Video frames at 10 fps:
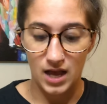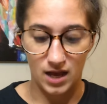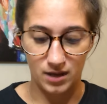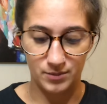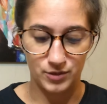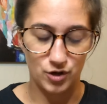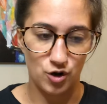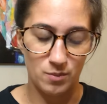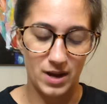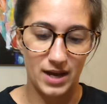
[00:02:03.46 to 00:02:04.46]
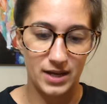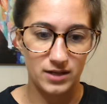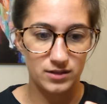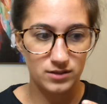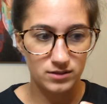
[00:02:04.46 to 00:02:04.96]
um, you know,
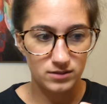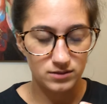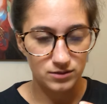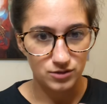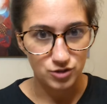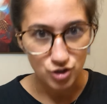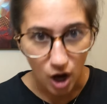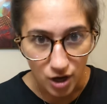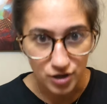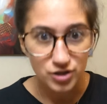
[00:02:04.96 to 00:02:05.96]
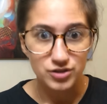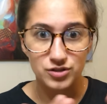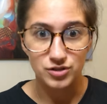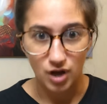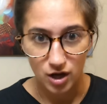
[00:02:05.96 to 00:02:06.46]
my
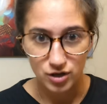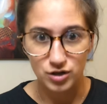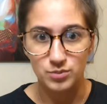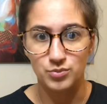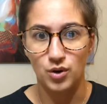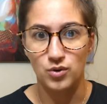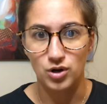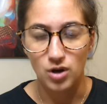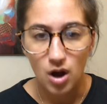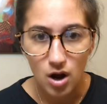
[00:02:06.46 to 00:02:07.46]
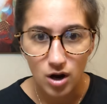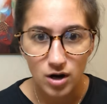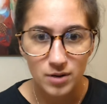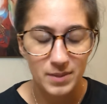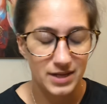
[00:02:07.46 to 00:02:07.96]
daughter's daughter broke her
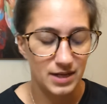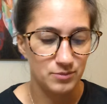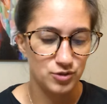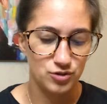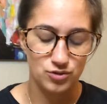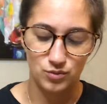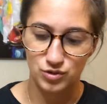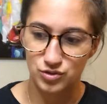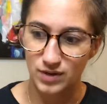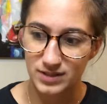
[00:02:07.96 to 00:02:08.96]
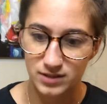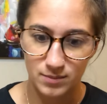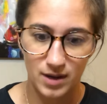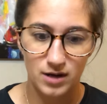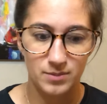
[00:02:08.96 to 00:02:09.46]
arm and I'm just so stressing
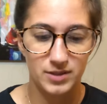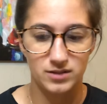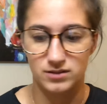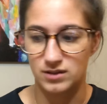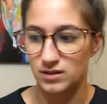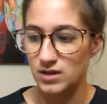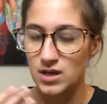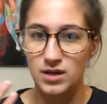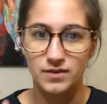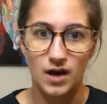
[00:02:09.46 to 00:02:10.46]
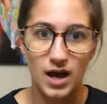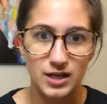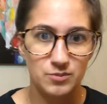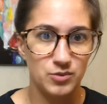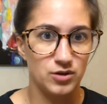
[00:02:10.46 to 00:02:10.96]
about it because the, the
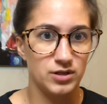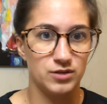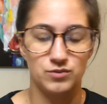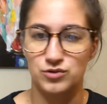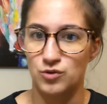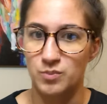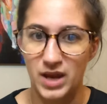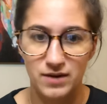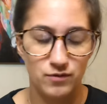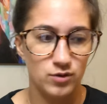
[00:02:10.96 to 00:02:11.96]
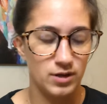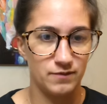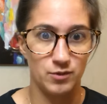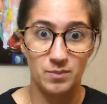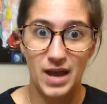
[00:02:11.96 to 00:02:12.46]
hospital and it was so painful and I
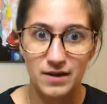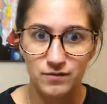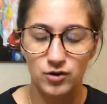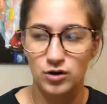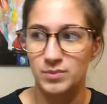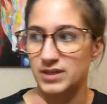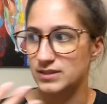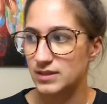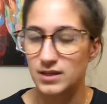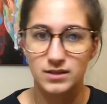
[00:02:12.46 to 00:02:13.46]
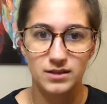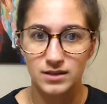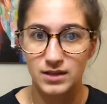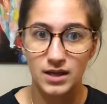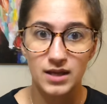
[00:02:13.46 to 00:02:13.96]
feel bad for her because this,
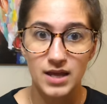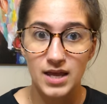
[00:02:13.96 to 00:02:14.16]
and that.